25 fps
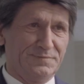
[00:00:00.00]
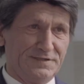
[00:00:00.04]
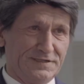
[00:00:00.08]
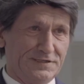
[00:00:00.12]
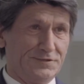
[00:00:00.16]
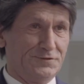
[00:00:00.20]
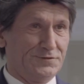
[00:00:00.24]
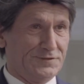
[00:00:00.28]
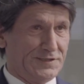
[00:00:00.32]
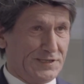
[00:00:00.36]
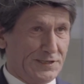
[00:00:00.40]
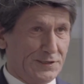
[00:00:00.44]

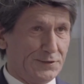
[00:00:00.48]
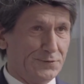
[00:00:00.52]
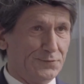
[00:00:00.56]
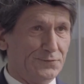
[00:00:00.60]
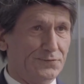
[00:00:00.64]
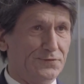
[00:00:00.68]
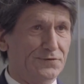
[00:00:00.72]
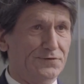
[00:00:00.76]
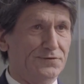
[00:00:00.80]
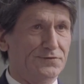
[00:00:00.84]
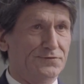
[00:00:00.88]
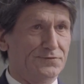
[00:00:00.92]
billion
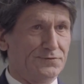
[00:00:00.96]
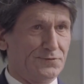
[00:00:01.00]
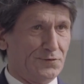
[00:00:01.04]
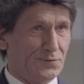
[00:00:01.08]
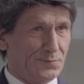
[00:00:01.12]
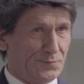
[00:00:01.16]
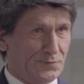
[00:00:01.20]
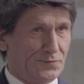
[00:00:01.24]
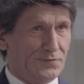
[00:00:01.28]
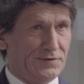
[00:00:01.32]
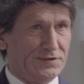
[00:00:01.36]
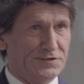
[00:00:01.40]
euro
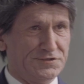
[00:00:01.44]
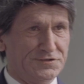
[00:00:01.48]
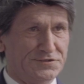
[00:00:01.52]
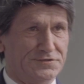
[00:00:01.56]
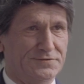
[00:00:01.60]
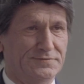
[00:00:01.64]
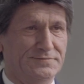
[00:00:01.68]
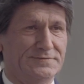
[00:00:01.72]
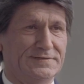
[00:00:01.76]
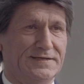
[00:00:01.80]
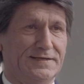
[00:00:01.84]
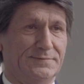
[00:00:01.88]

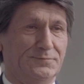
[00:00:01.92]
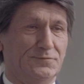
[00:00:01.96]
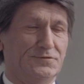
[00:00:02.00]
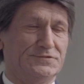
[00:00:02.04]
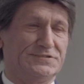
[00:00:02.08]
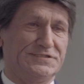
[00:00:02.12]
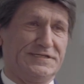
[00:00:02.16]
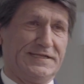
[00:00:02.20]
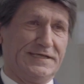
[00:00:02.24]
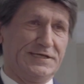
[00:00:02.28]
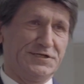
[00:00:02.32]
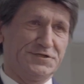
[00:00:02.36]
corporation, a
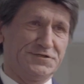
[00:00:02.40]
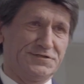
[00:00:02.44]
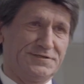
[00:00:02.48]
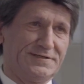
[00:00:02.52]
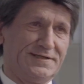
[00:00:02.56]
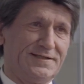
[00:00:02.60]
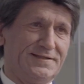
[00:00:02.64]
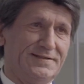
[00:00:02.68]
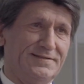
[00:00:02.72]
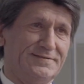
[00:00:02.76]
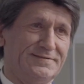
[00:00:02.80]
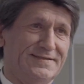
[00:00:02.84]

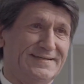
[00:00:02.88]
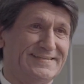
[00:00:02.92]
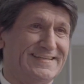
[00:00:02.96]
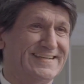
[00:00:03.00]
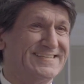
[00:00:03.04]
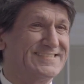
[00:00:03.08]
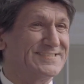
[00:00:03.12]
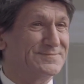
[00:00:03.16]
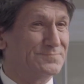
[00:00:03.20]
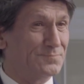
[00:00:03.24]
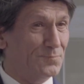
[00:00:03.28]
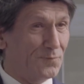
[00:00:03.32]
multinational that
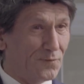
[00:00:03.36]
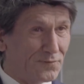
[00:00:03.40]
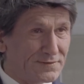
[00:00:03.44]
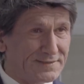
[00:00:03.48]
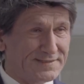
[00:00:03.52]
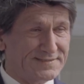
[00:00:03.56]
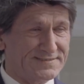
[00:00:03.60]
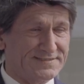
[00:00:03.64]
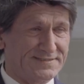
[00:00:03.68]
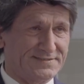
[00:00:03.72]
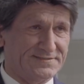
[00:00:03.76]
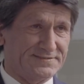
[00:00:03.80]
has more
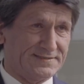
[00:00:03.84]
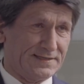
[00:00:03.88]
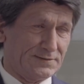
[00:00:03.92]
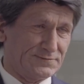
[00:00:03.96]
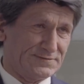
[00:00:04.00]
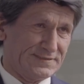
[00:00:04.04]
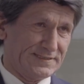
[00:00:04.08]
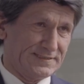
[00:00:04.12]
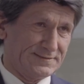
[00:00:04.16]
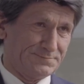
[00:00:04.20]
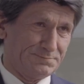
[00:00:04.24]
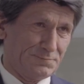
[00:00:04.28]
than
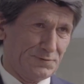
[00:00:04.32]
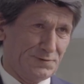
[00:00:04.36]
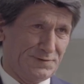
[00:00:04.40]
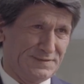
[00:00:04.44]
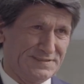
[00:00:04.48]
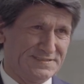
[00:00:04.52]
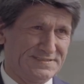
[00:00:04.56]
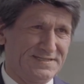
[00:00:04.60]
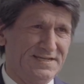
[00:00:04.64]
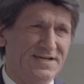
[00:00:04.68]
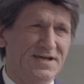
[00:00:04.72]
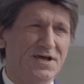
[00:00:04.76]
6,000
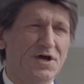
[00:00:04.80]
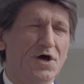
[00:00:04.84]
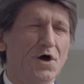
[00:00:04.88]
employees.